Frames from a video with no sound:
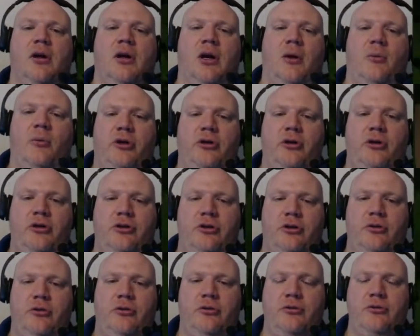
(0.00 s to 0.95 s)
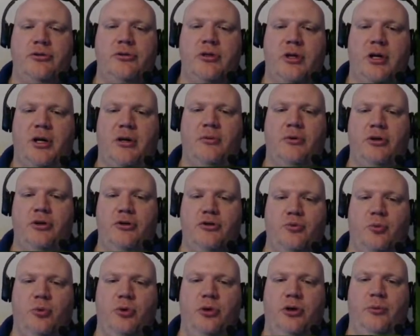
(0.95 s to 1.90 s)
And we could use, I don't want to use
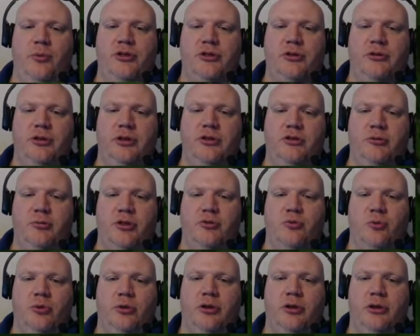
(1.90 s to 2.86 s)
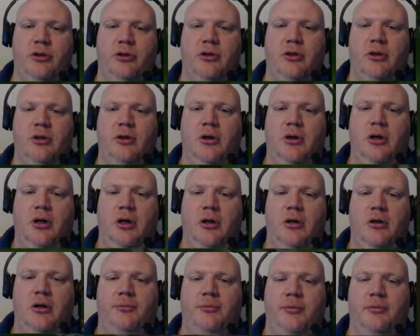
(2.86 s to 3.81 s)
wood, we still need too much wood.
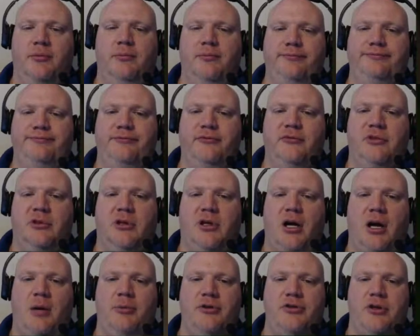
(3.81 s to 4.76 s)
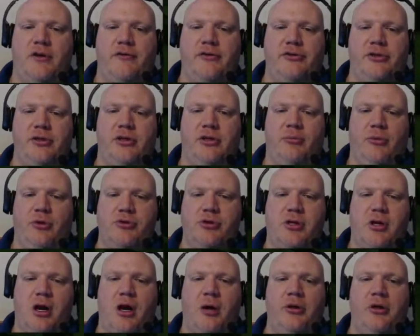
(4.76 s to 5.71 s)
Cobble is obviously the most
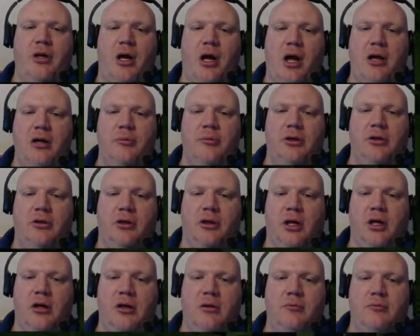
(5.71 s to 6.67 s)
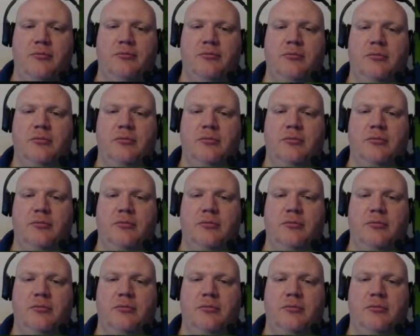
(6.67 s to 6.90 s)
common item in the game.